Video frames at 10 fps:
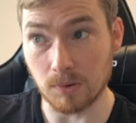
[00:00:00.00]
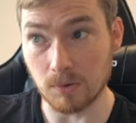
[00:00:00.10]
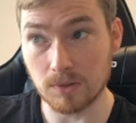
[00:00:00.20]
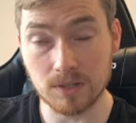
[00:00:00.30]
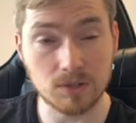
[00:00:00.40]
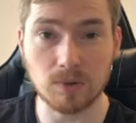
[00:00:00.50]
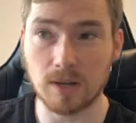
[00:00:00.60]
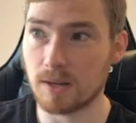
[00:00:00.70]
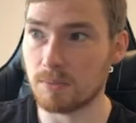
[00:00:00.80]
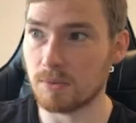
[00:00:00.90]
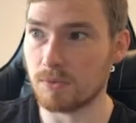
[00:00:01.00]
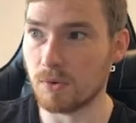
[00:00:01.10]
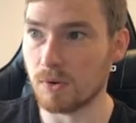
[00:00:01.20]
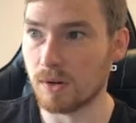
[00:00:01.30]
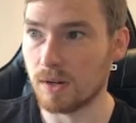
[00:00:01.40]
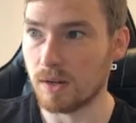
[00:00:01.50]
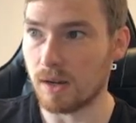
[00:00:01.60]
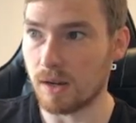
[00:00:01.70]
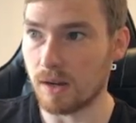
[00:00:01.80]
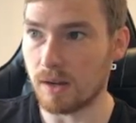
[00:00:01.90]
the port as we had before,
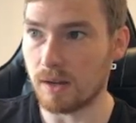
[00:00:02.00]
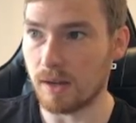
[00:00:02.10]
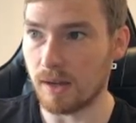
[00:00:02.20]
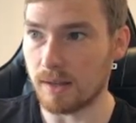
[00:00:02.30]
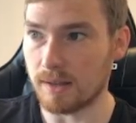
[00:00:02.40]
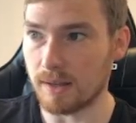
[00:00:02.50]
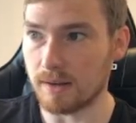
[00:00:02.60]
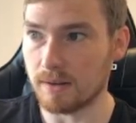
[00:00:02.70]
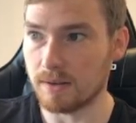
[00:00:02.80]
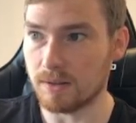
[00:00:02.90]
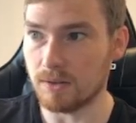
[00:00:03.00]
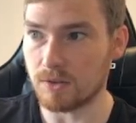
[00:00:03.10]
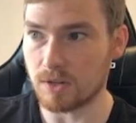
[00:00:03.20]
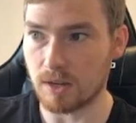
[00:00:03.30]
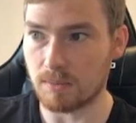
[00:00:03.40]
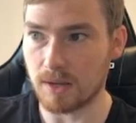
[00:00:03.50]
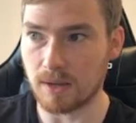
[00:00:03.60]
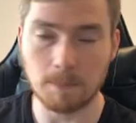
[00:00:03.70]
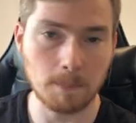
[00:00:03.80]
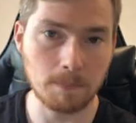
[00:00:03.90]
and then the
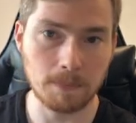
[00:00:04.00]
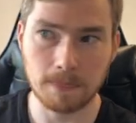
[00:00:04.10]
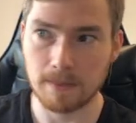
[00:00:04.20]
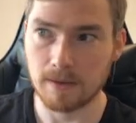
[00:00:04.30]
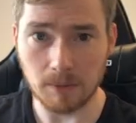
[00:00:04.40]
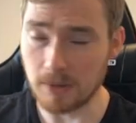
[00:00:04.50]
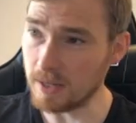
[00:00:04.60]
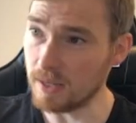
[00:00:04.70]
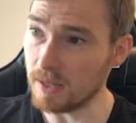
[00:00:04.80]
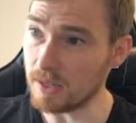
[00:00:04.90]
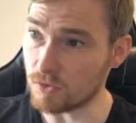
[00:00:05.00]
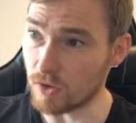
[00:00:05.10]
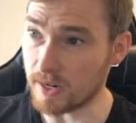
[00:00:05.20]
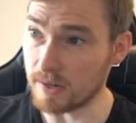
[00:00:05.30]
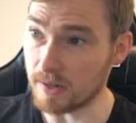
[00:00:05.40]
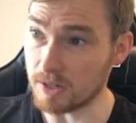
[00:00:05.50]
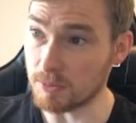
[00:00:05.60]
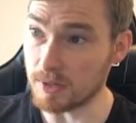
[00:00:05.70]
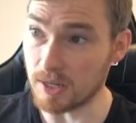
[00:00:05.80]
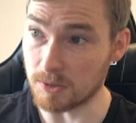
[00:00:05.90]
username here. But here it's
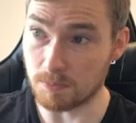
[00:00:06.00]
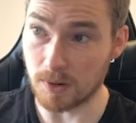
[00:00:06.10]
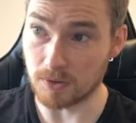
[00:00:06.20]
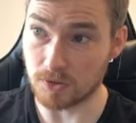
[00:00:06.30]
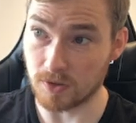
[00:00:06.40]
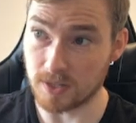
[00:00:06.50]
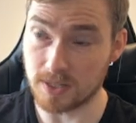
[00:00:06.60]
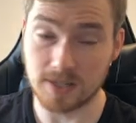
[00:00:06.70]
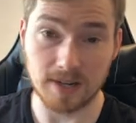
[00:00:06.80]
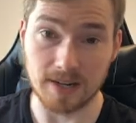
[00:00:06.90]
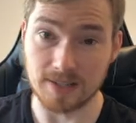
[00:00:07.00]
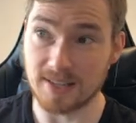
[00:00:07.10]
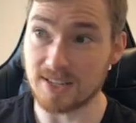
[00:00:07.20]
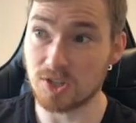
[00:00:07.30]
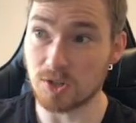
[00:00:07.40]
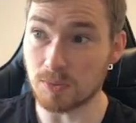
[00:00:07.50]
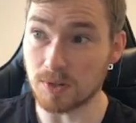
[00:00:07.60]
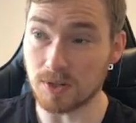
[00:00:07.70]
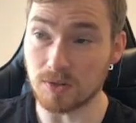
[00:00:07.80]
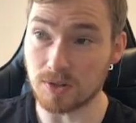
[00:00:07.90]
recognized me as Postgres as that
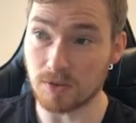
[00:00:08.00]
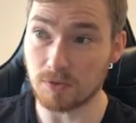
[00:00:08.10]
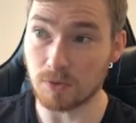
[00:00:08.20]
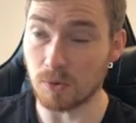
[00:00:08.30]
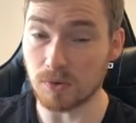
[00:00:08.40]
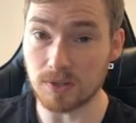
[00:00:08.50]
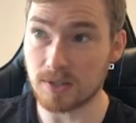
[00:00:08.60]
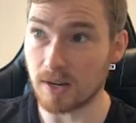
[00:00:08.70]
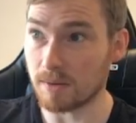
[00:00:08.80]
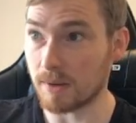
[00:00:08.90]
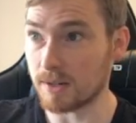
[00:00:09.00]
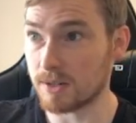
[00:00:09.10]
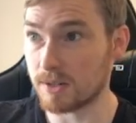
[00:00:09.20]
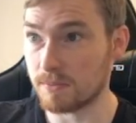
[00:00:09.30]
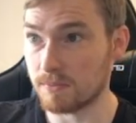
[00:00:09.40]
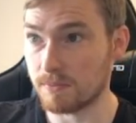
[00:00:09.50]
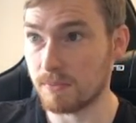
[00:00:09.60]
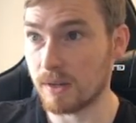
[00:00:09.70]
super user for this database.